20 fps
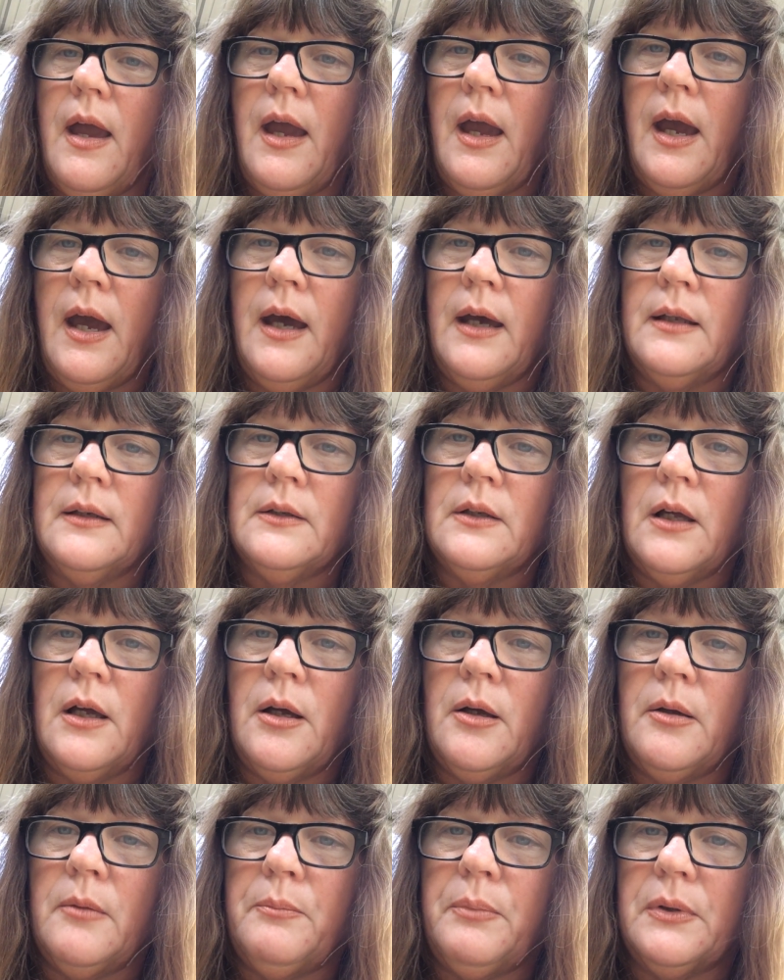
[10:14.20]
And
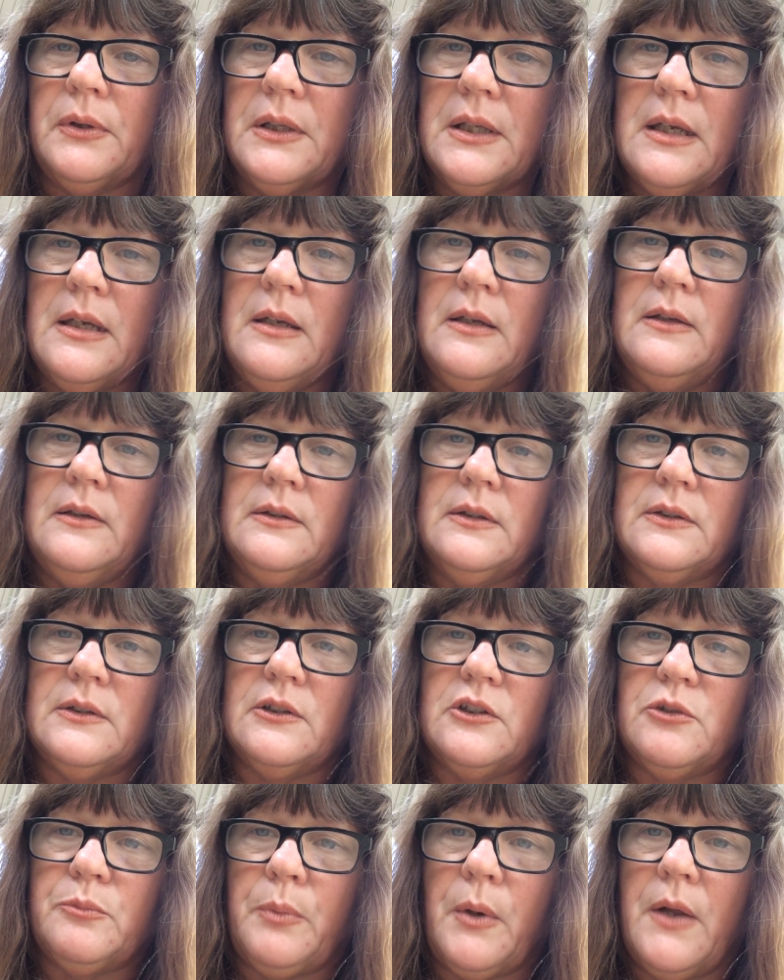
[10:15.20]
uh, please
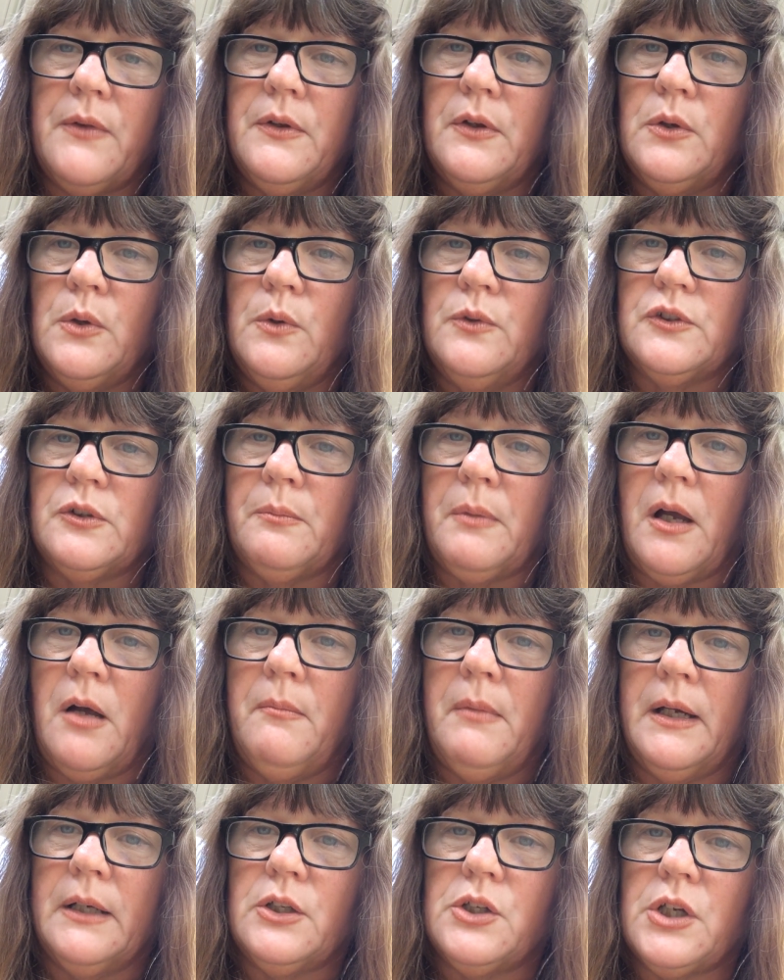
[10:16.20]
spread the news
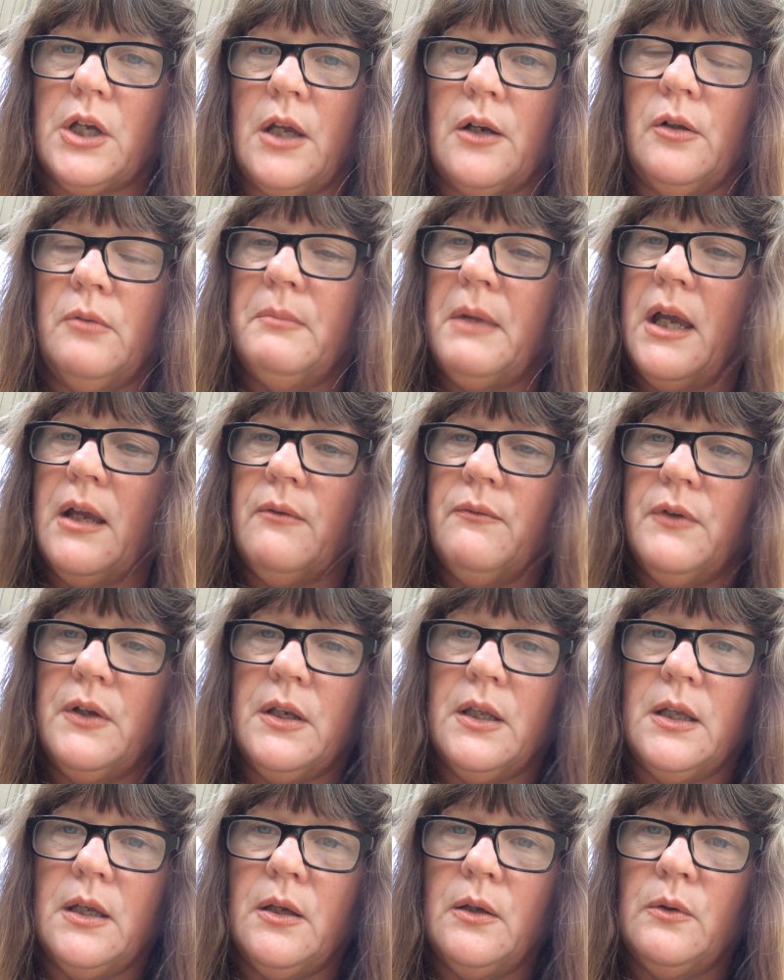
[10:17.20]
about my channel. Make
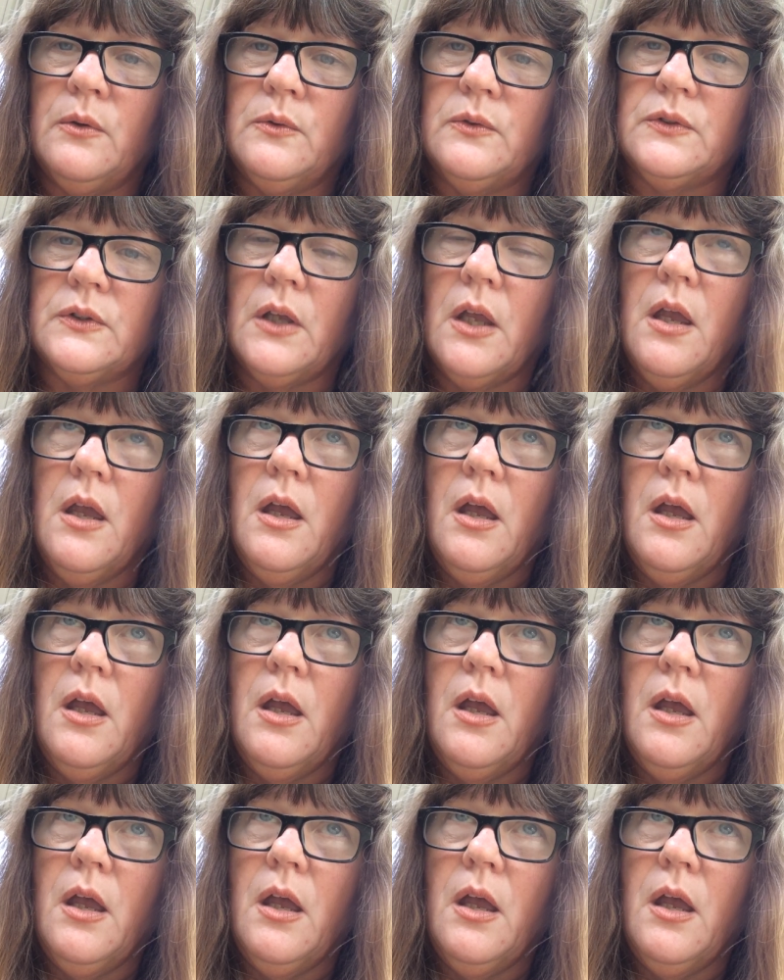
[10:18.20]
videos.